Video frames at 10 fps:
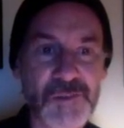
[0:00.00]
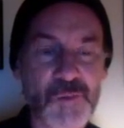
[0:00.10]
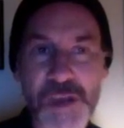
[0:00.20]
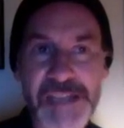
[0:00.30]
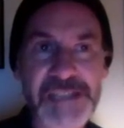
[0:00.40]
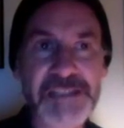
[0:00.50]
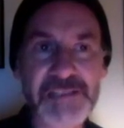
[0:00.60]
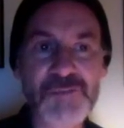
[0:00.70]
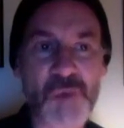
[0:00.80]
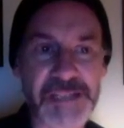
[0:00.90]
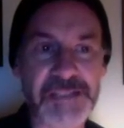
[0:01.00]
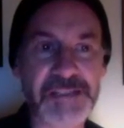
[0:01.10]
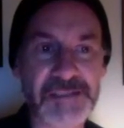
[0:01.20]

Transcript: Waiting and waiting."